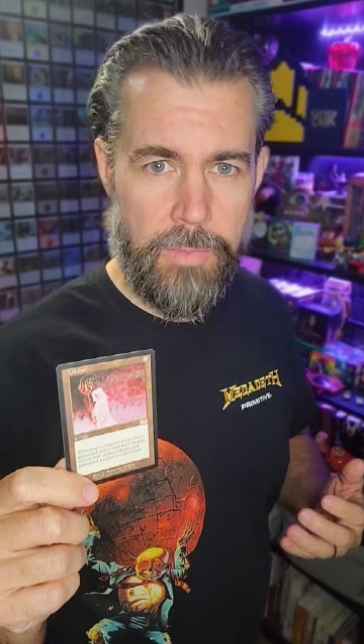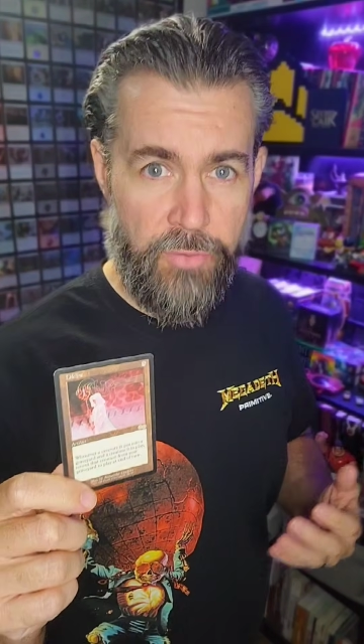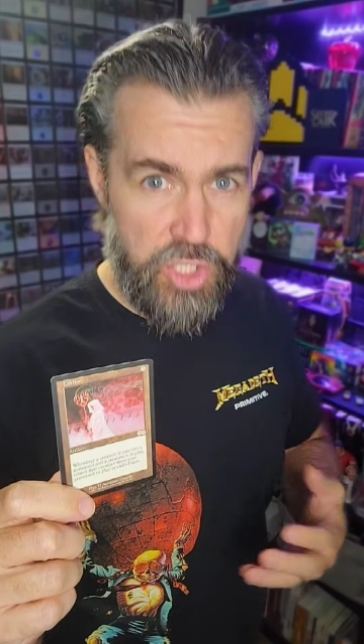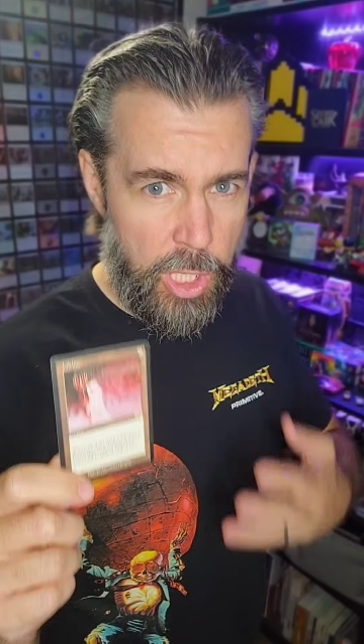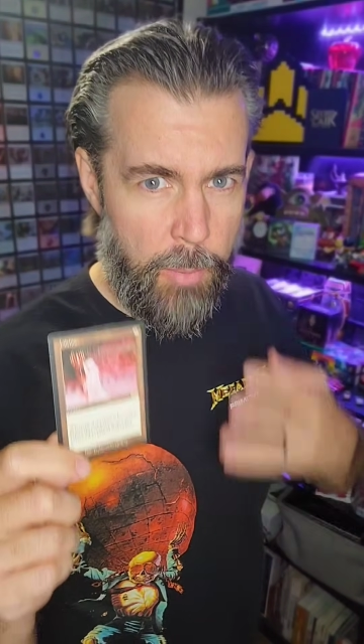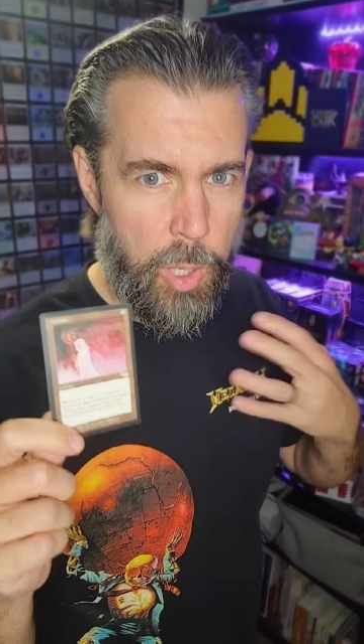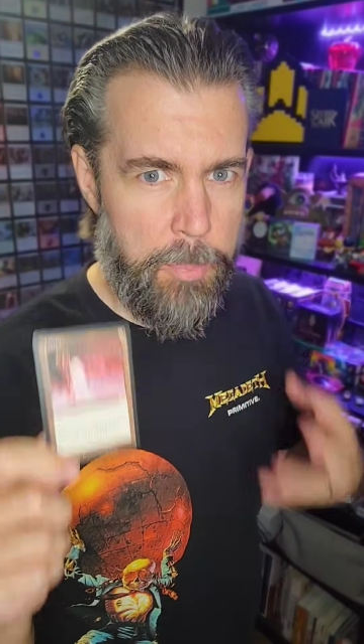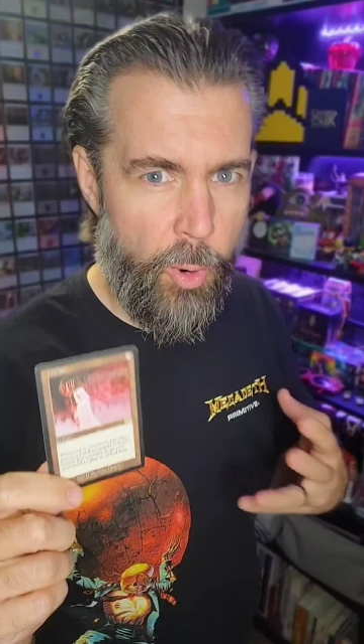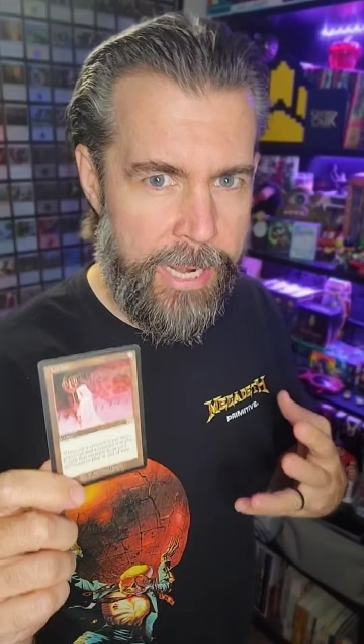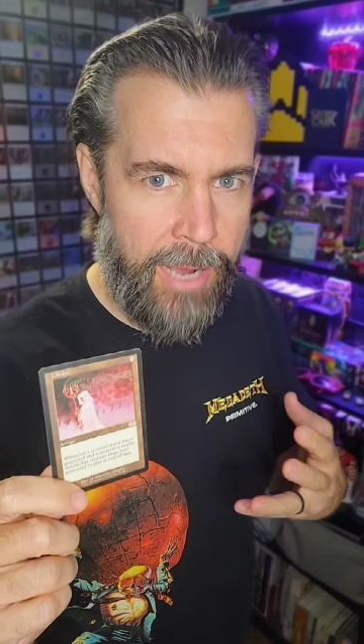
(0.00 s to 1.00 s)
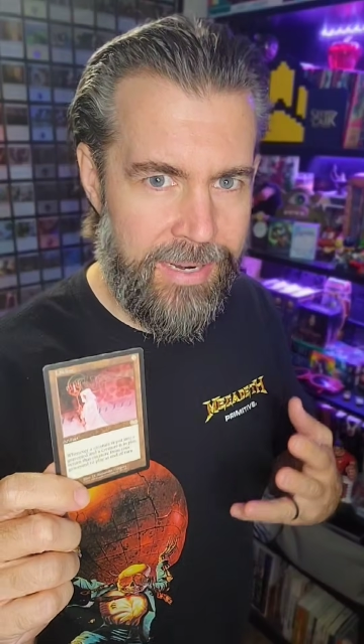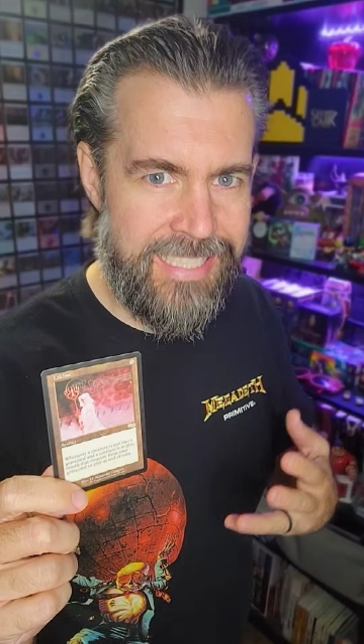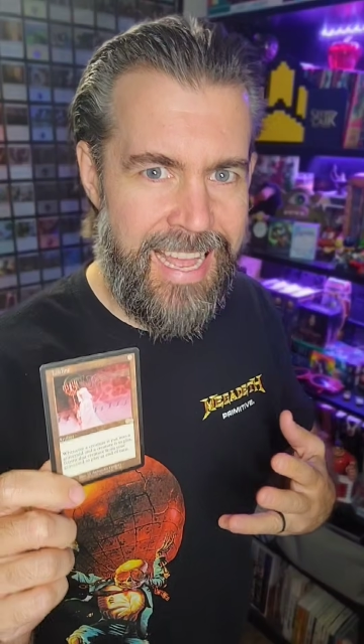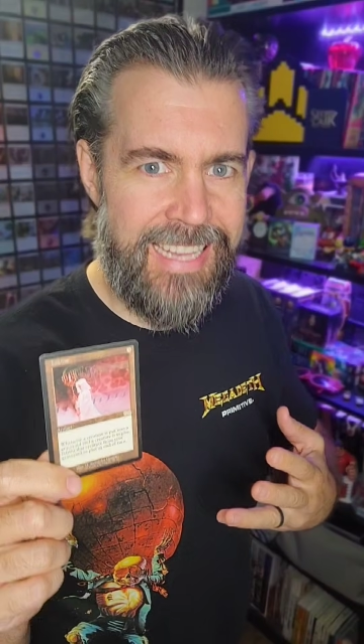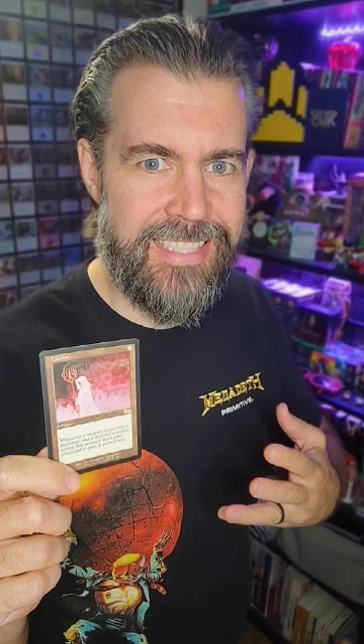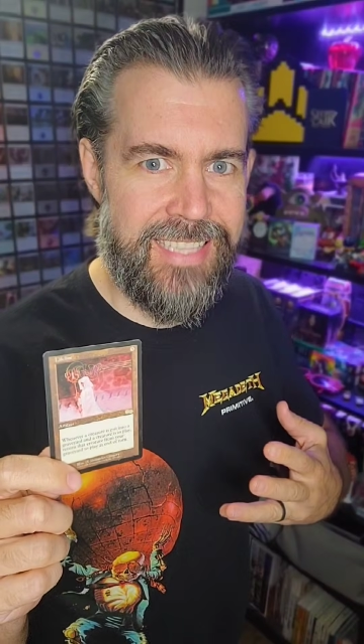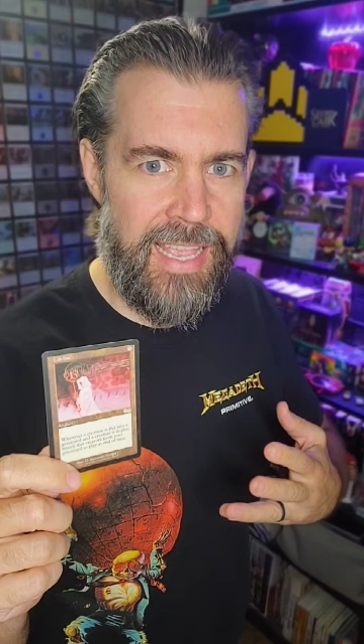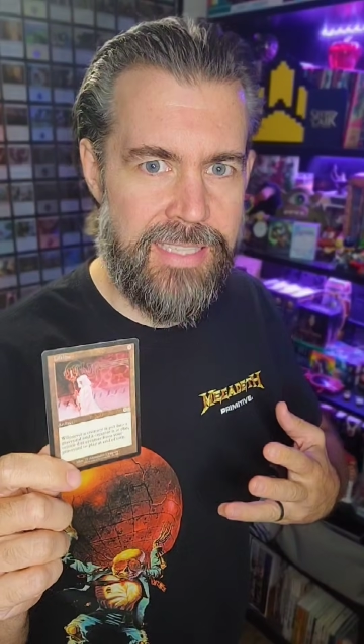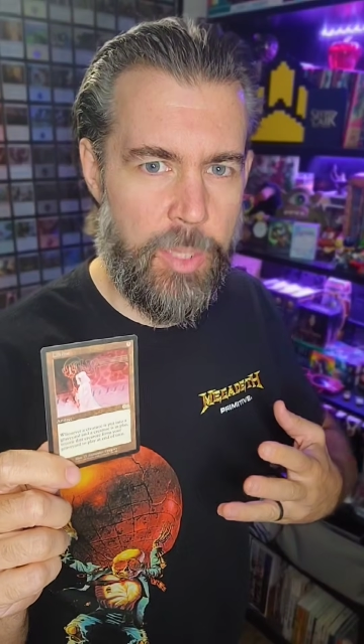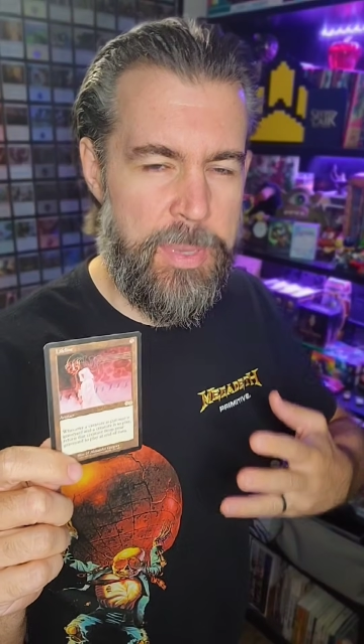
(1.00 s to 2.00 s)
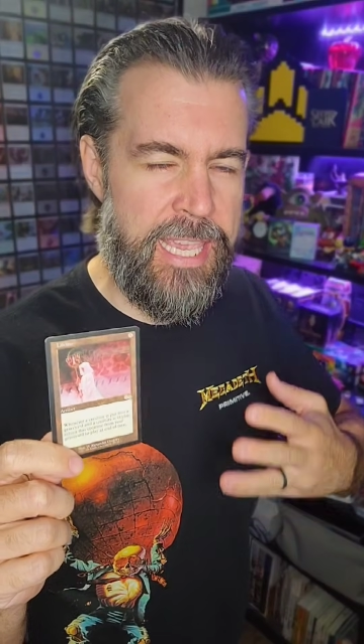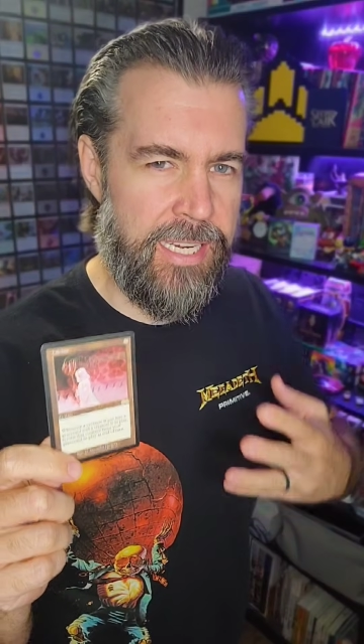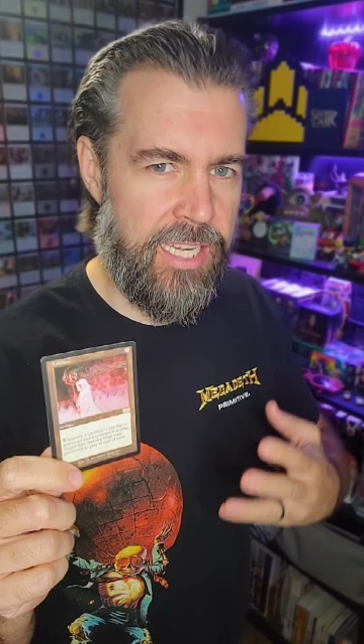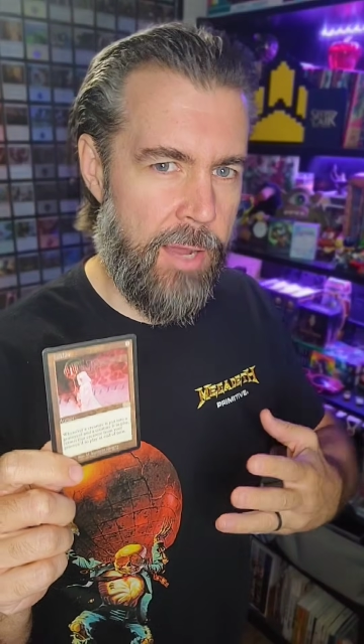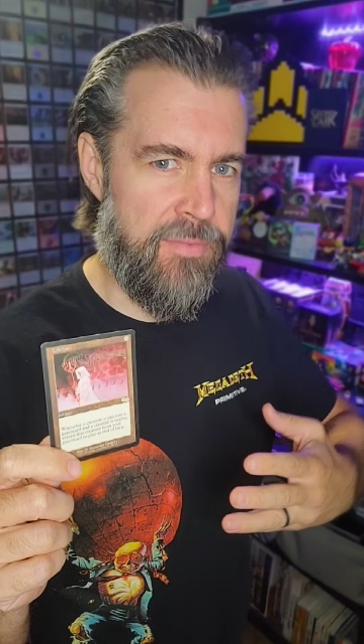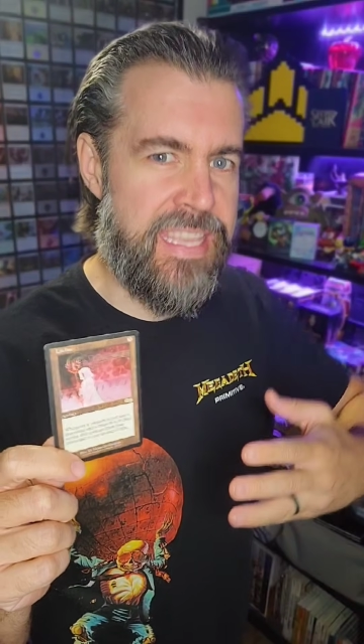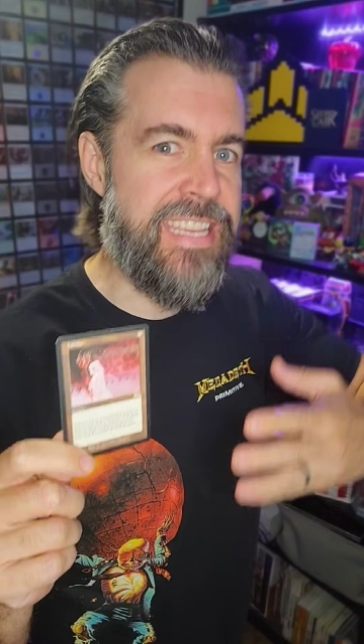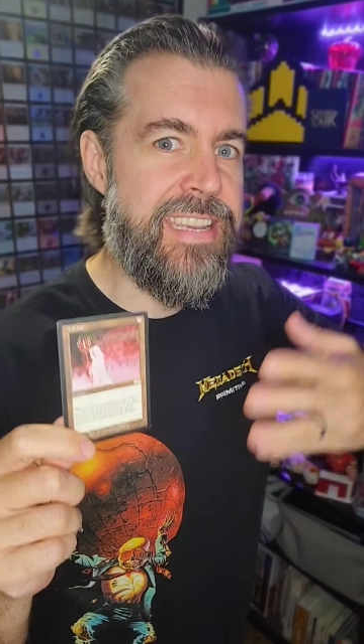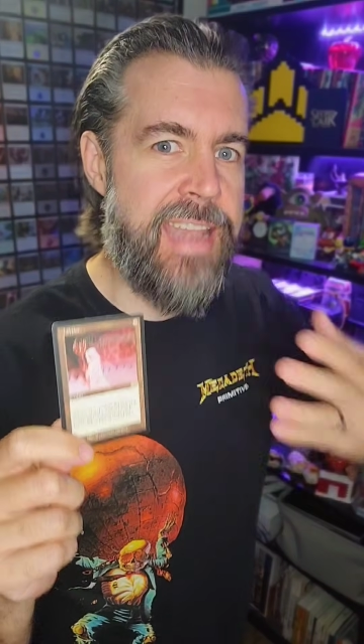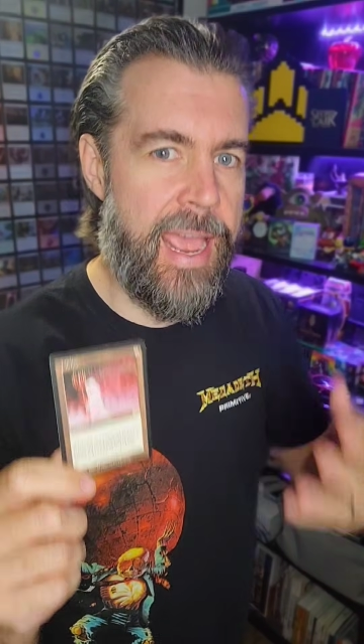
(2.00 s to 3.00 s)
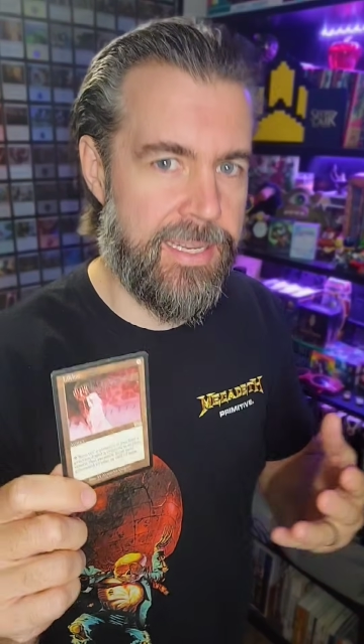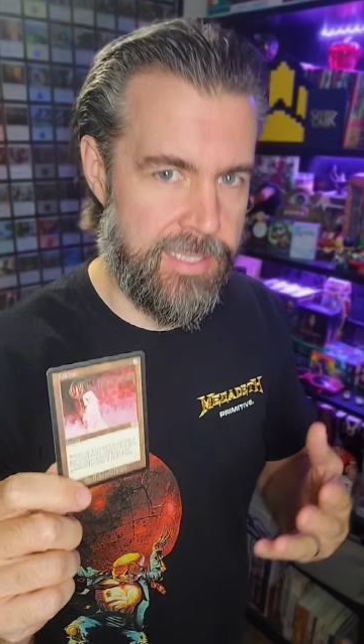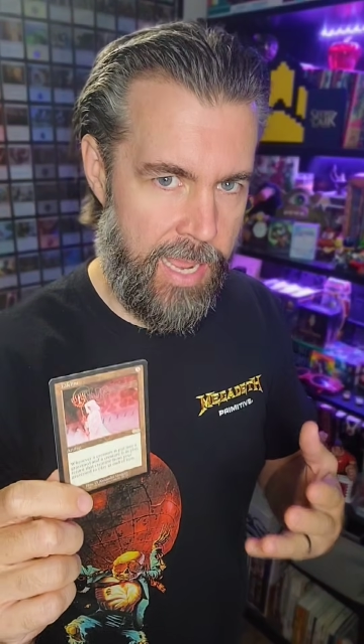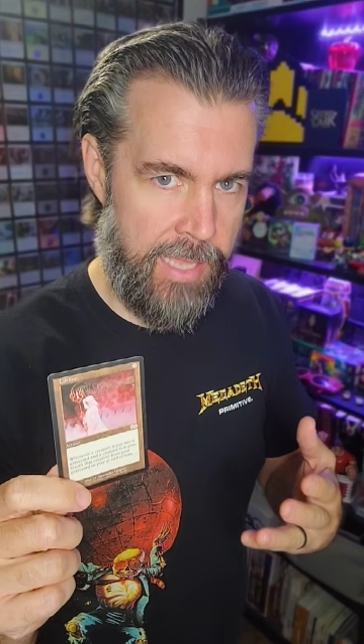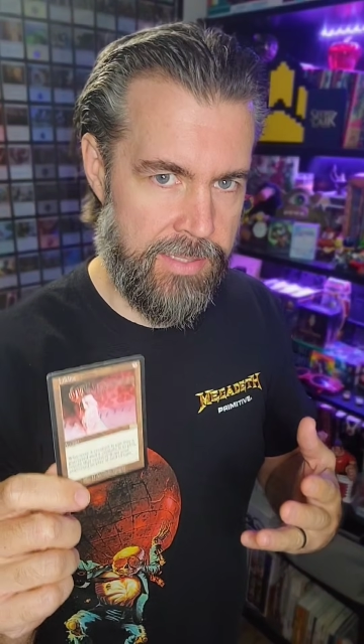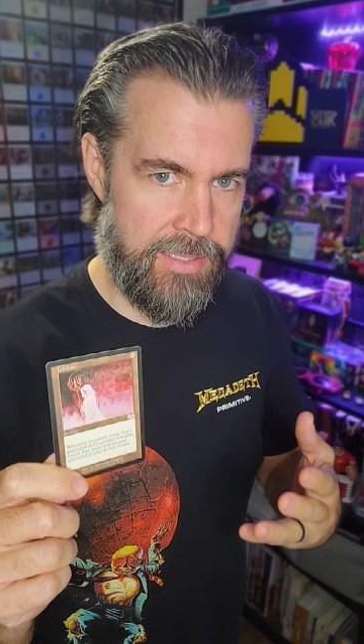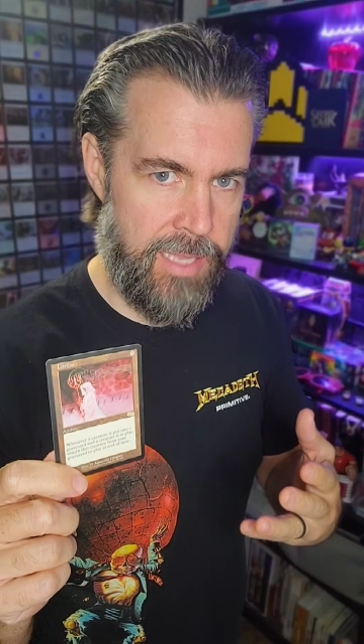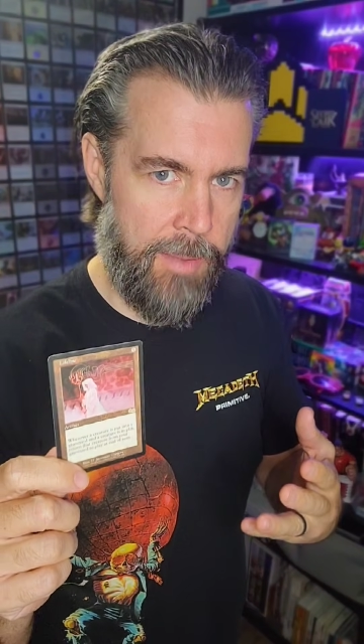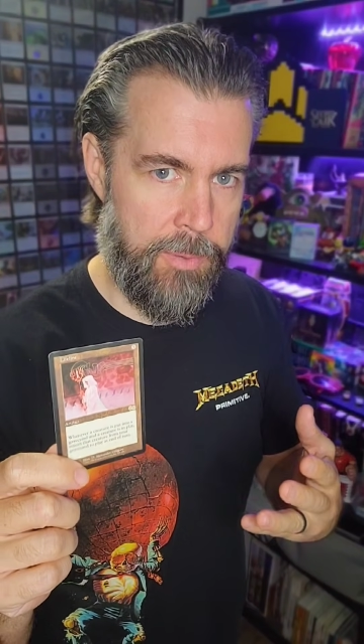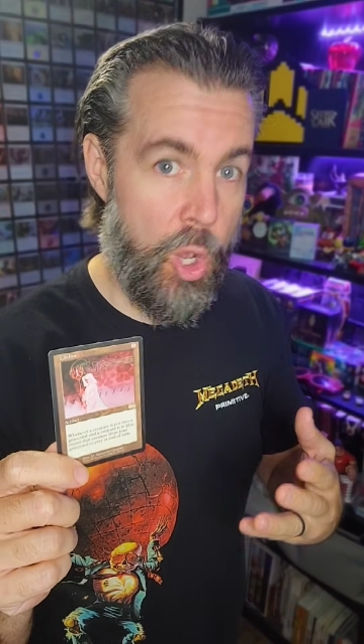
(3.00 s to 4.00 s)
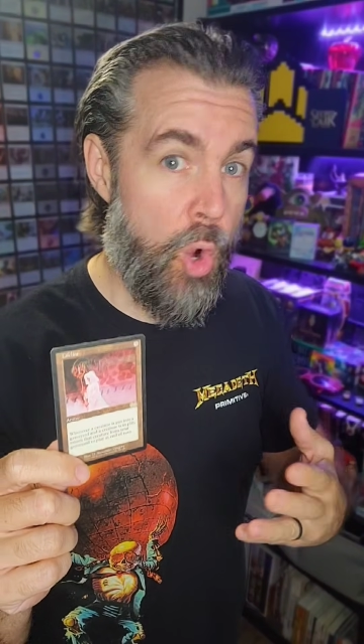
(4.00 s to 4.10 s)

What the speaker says: The first thing I want to point out is that it says the beginning of the next end step,